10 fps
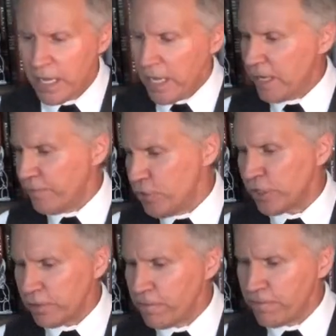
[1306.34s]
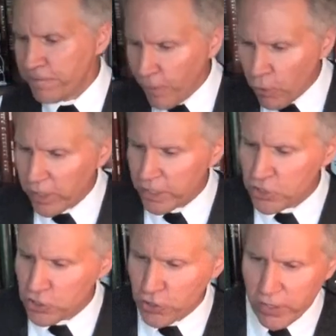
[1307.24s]
And if you can
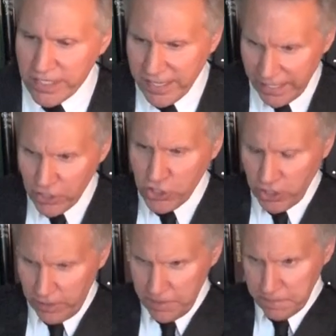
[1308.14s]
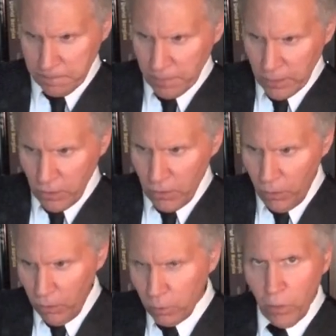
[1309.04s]
focus your attention
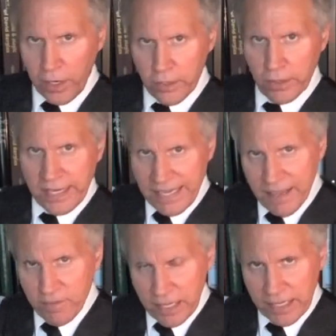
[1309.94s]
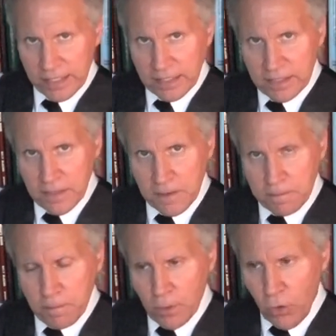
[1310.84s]
on what you're giving,
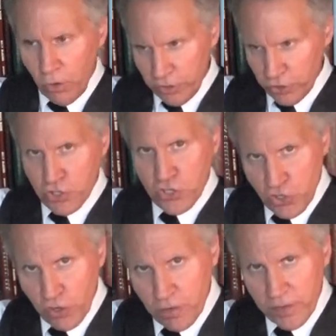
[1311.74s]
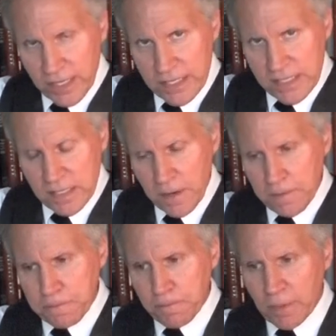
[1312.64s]
on your service,
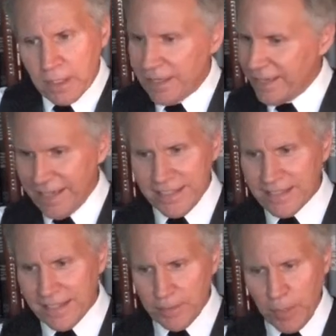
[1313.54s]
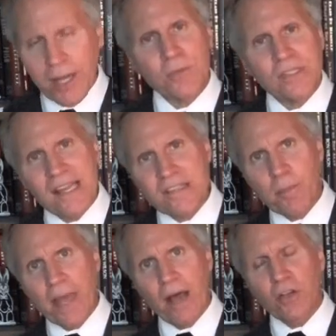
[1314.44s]
it becomes less
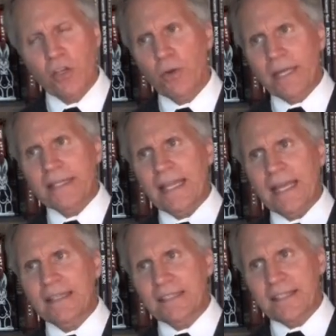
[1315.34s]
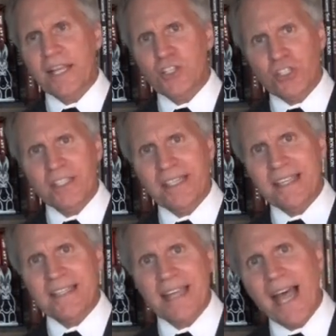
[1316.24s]
about you, and the tension and
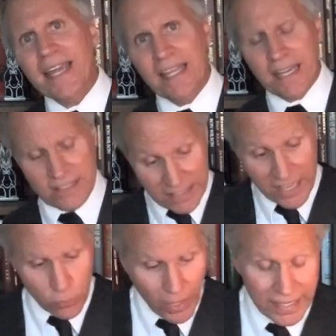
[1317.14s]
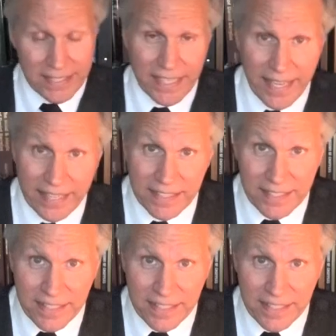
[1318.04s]
anxiety lessen. That's why he did it.